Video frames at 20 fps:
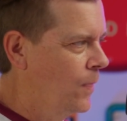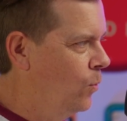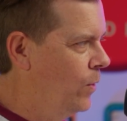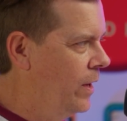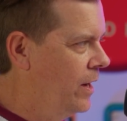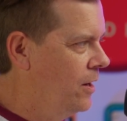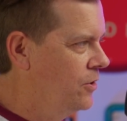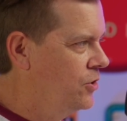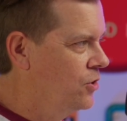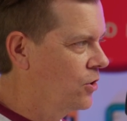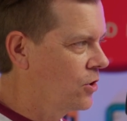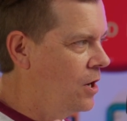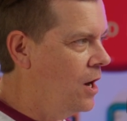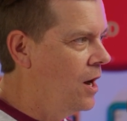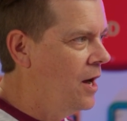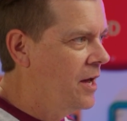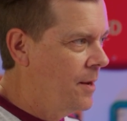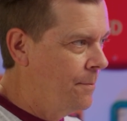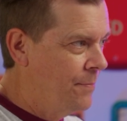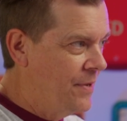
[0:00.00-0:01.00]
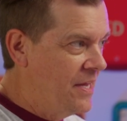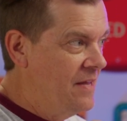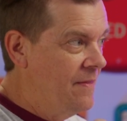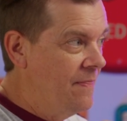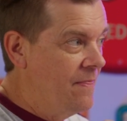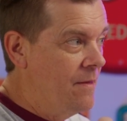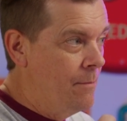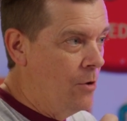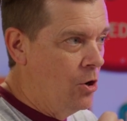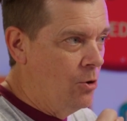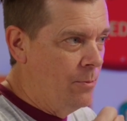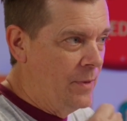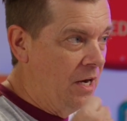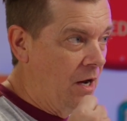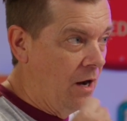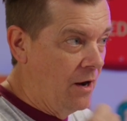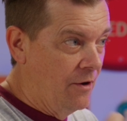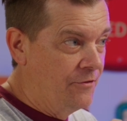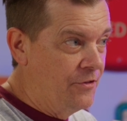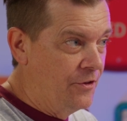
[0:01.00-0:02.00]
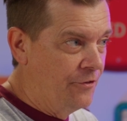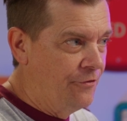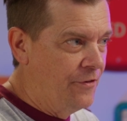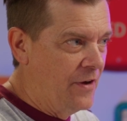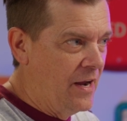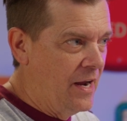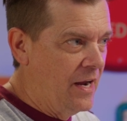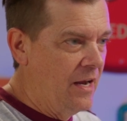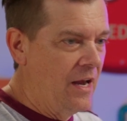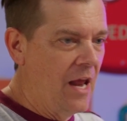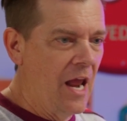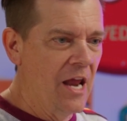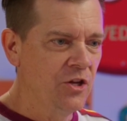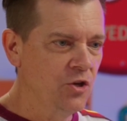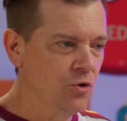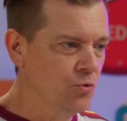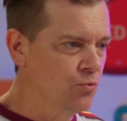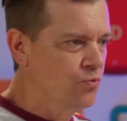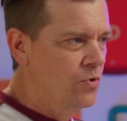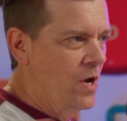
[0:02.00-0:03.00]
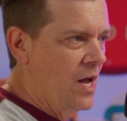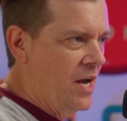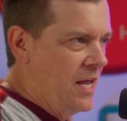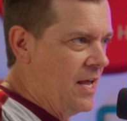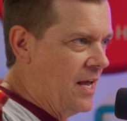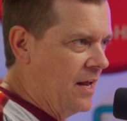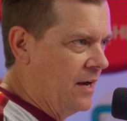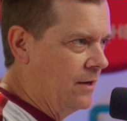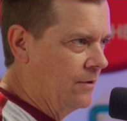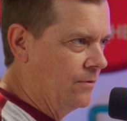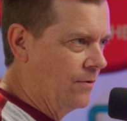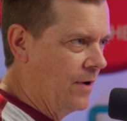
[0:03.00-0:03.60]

where you're caught up in the moment of the fight and you run in,